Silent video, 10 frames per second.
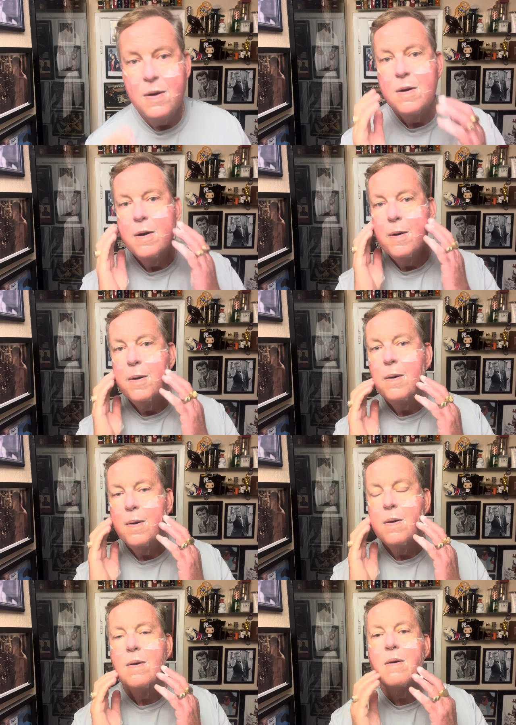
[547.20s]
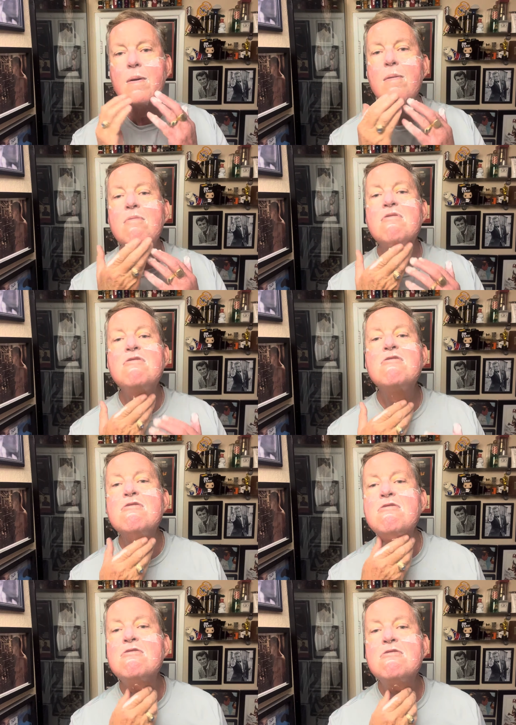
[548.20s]

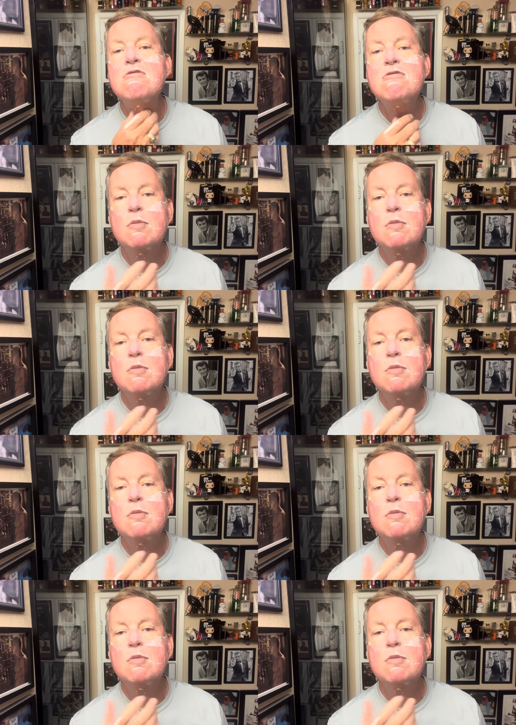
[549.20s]
(no one is talking)